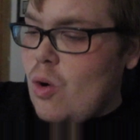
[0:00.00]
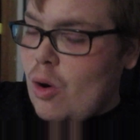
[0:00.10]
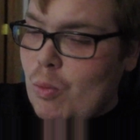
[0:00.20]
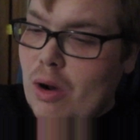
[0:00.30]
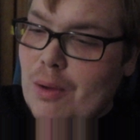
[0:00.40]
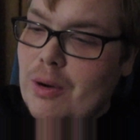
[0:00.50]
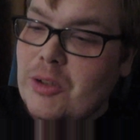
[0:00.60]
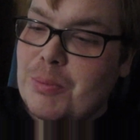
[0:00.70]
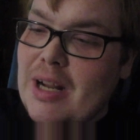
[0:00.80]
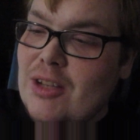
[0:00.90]
or what it
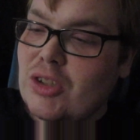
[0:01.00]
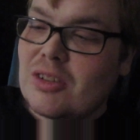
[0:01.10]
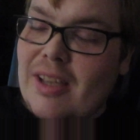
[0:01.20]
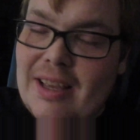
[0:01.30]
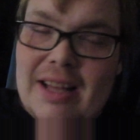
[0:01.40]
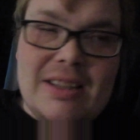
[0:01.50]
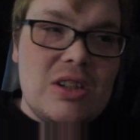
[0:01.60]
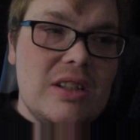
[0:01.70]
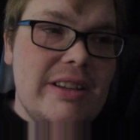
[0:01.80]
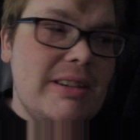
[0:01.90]
was, but I just like I
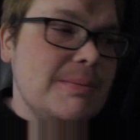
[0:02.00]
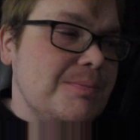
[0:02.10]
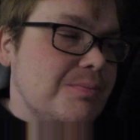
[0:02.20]
literally,